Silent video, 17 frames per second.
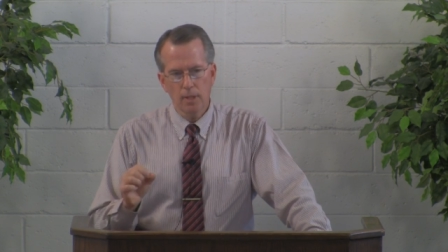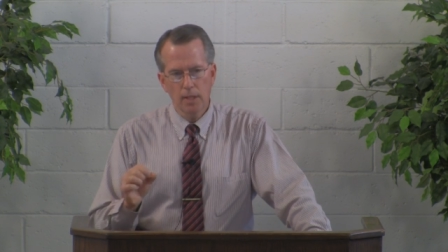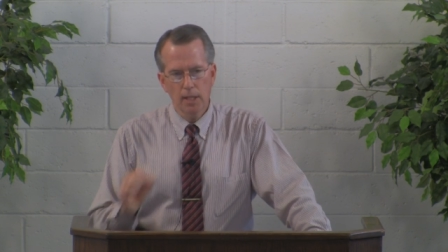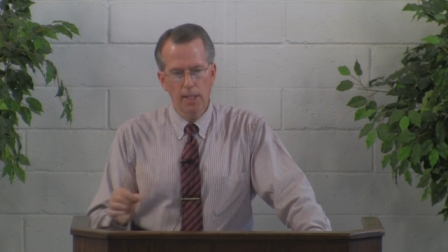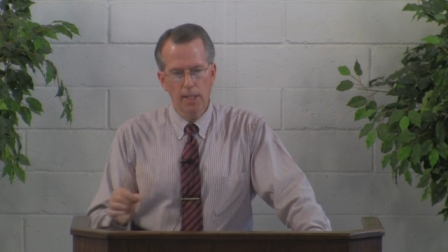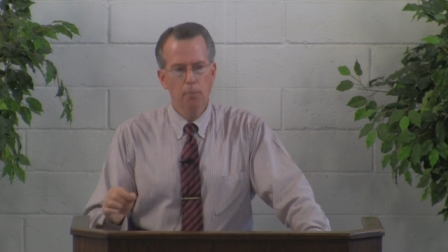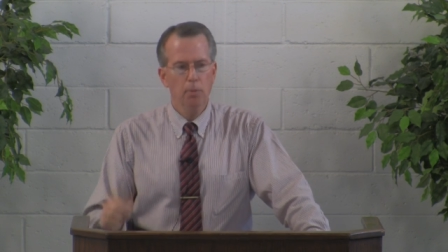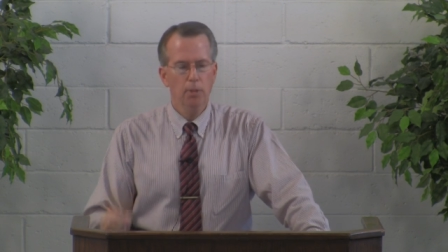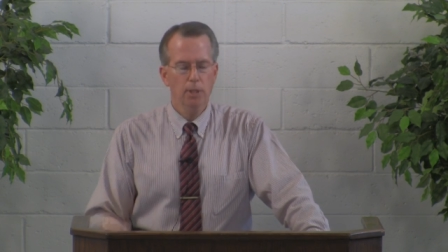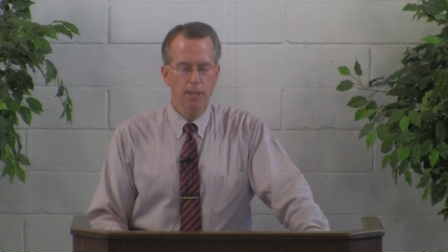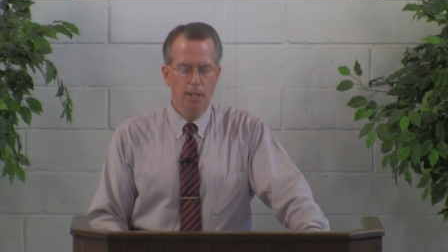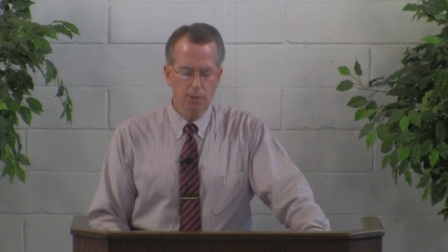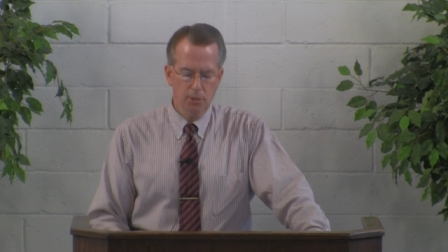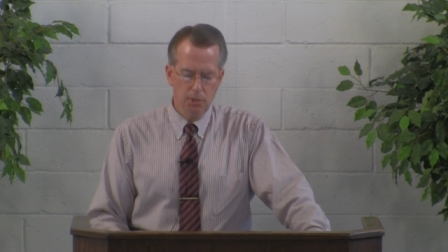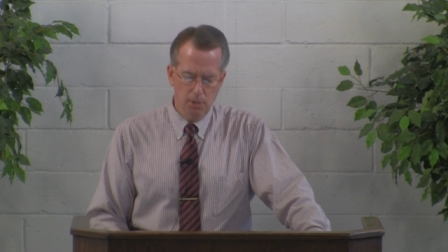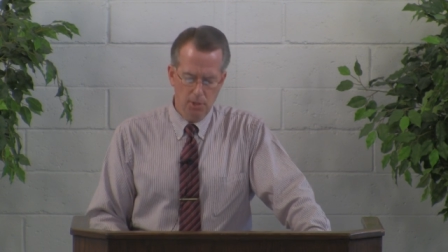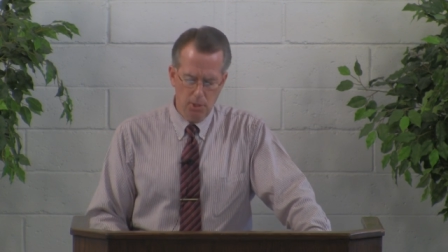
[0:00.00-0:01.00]
He
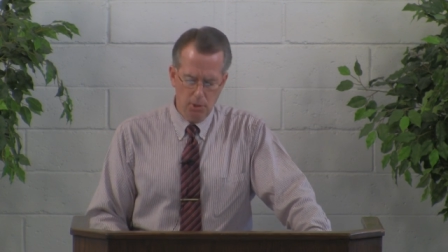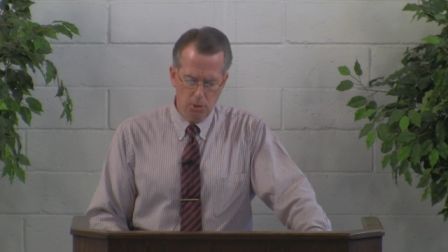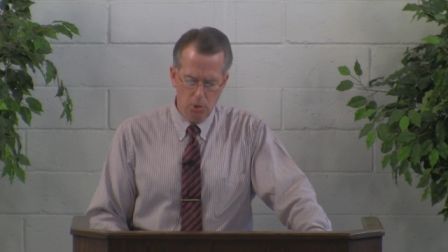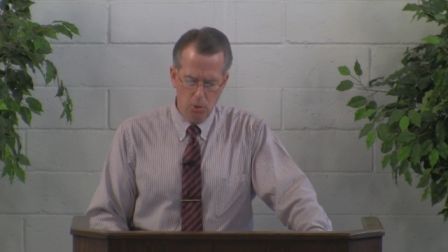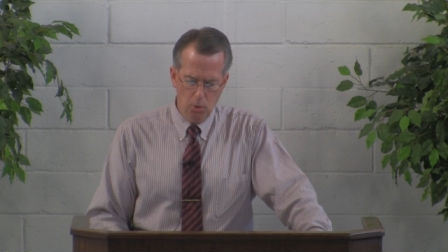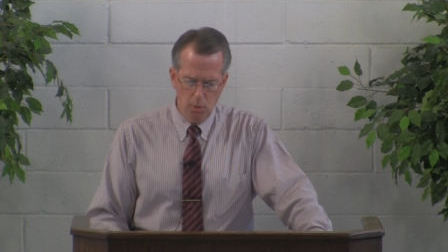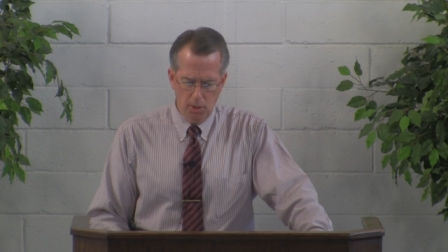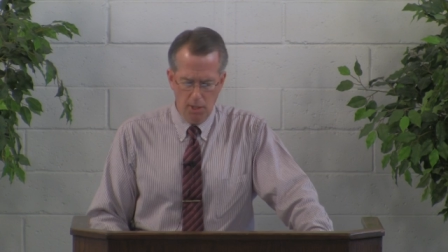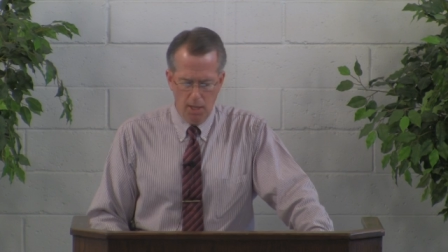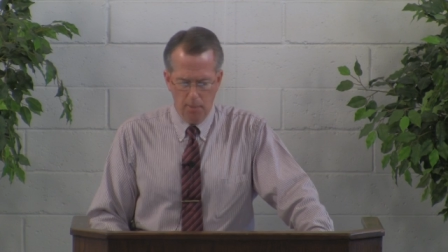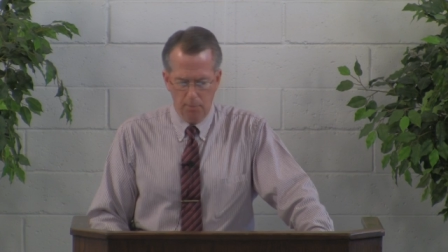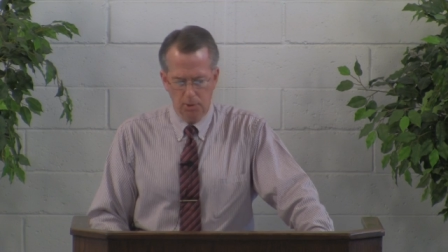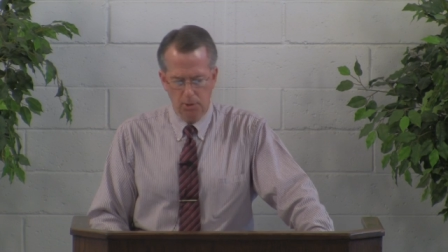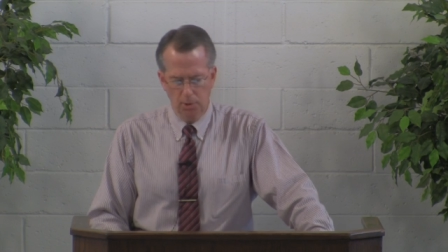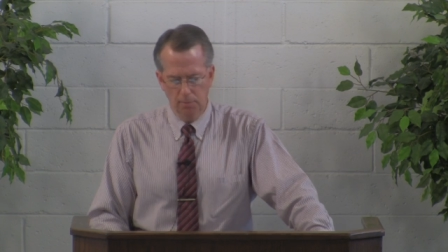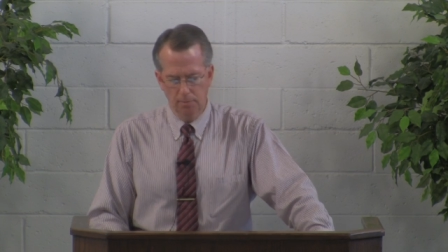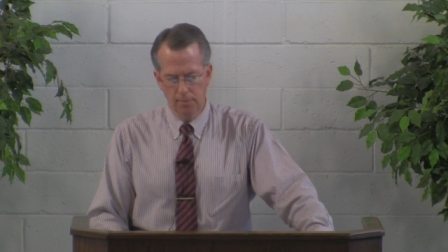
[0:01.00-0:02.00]
predestined us to
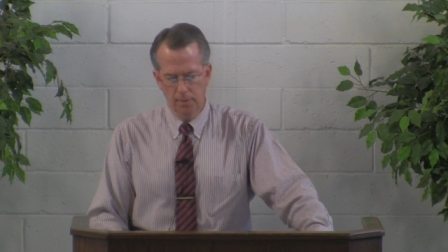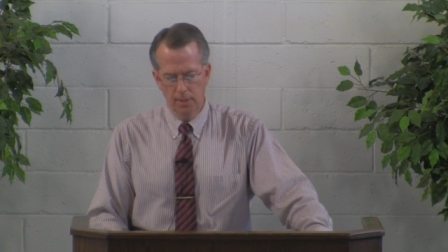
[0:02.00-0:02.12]
adoption.